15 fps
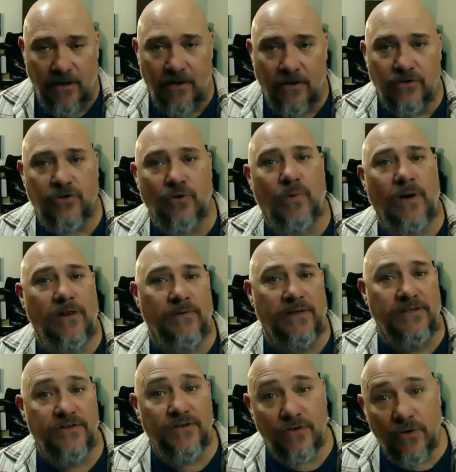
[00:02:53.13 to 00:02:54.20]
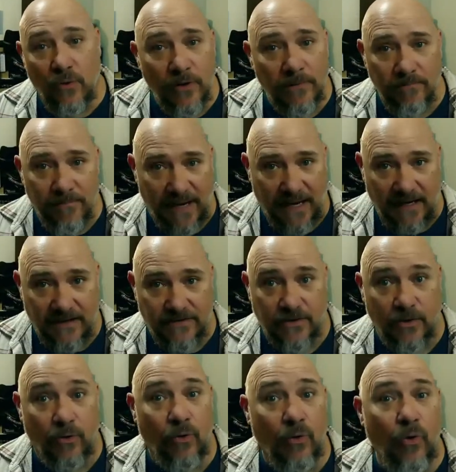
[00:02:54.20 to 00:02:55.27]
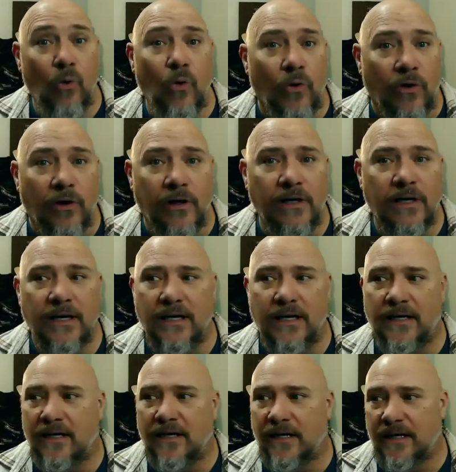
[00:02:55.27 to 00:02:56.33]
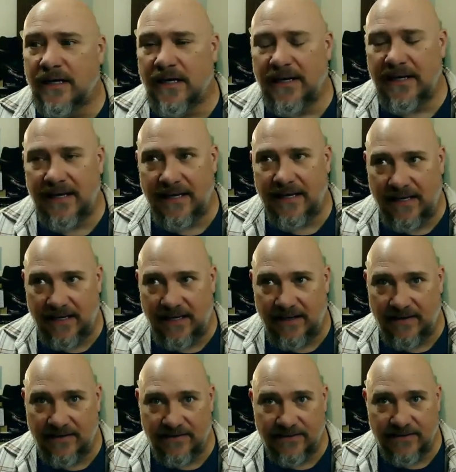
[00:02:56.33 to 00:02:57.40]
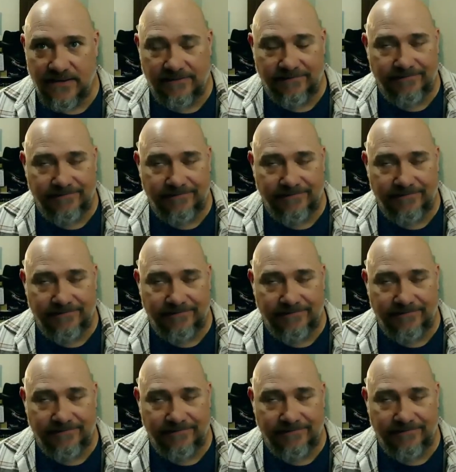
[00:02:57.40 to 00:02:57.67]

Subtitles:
So whether it's SCORM based or it is,